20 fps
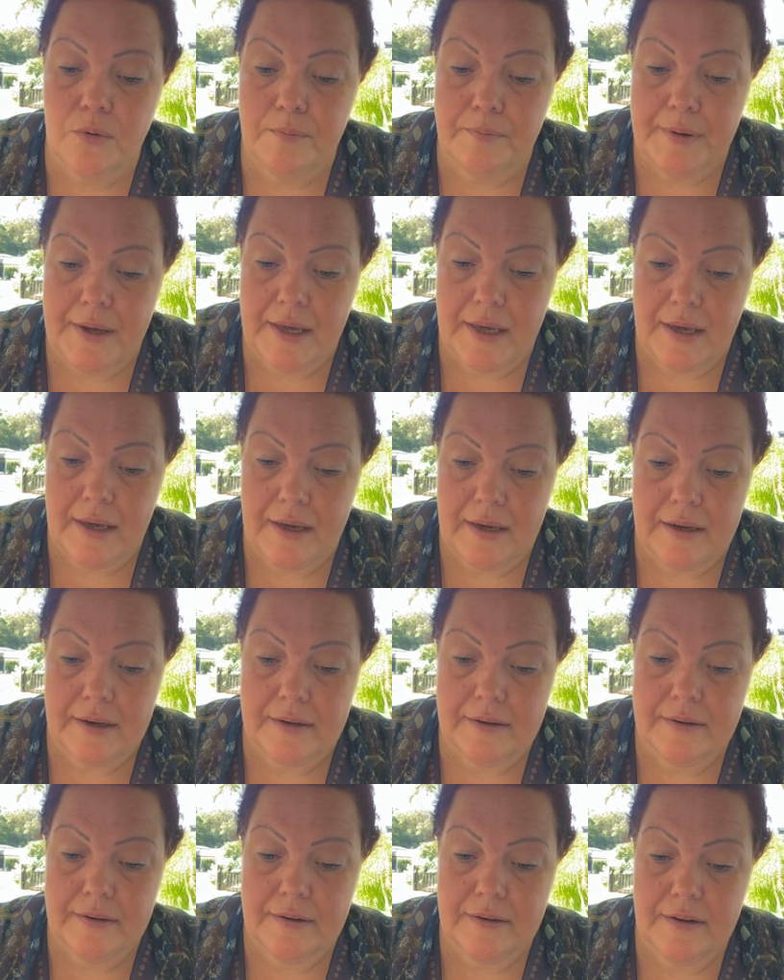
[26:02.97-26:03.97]
being
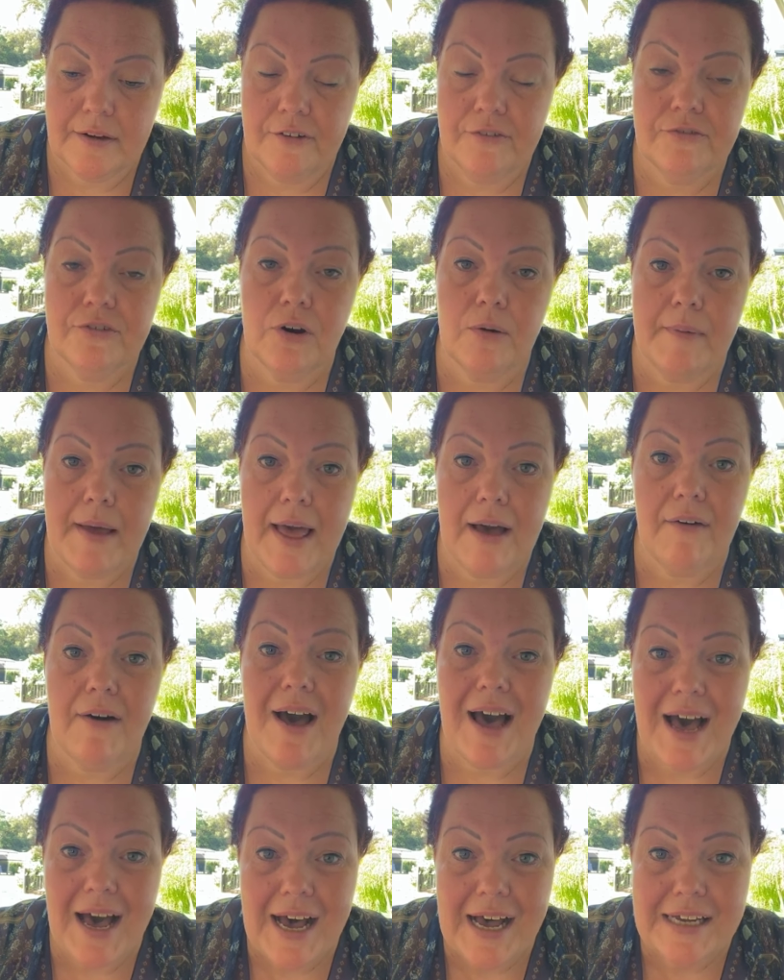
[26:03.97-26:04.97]
from our
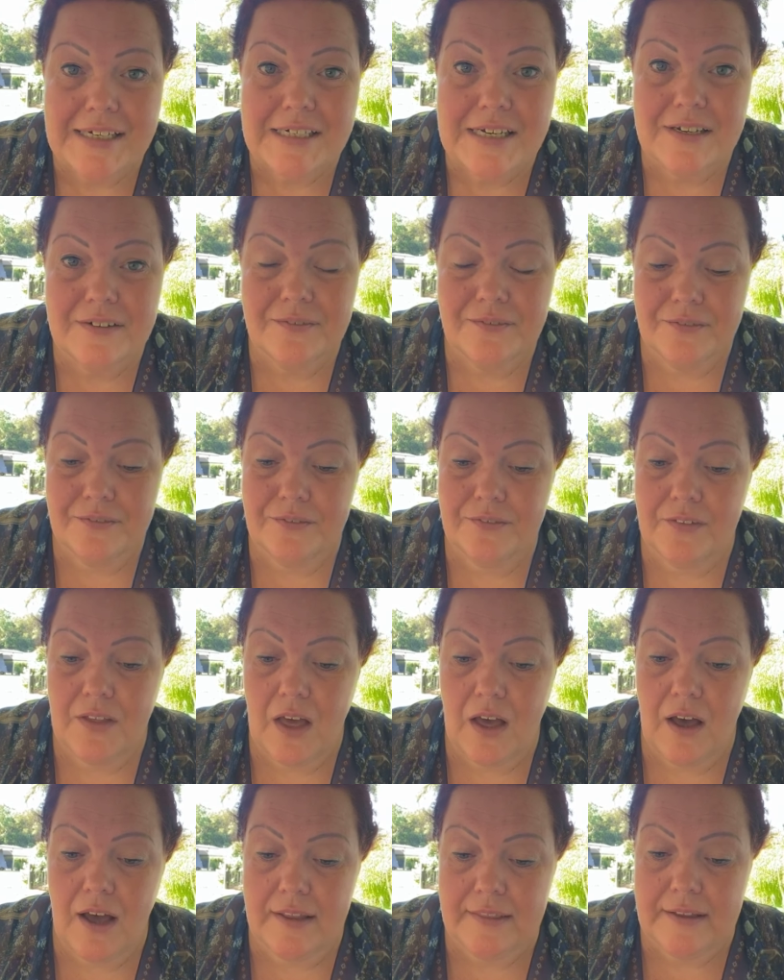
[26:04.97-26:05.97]
heart.
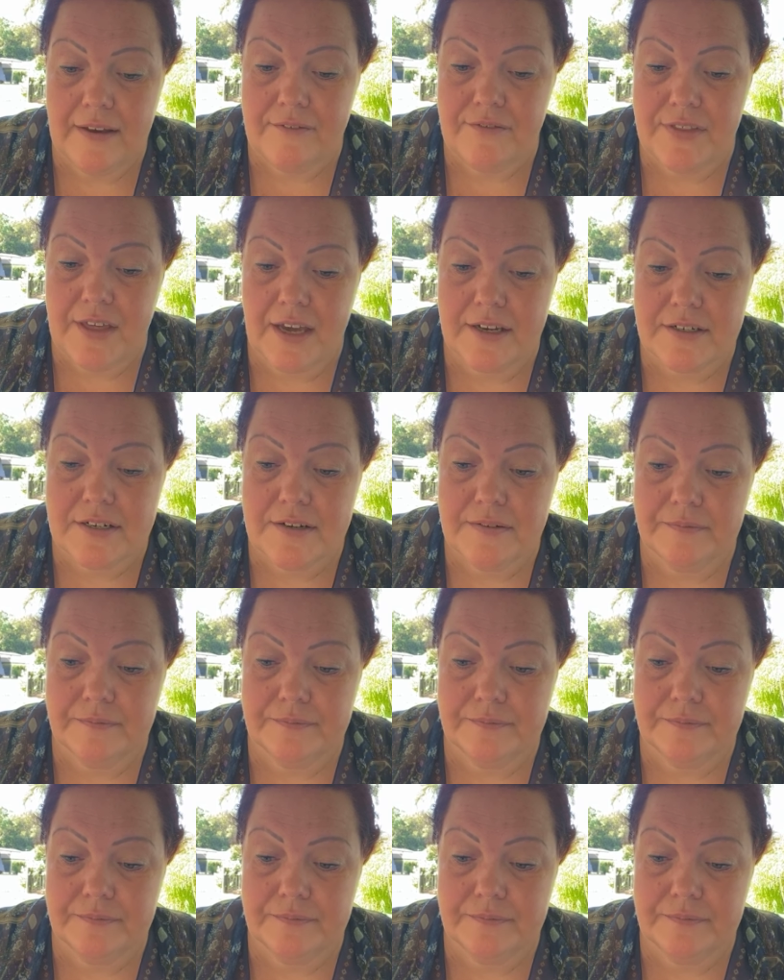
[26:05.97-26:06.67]
I love that.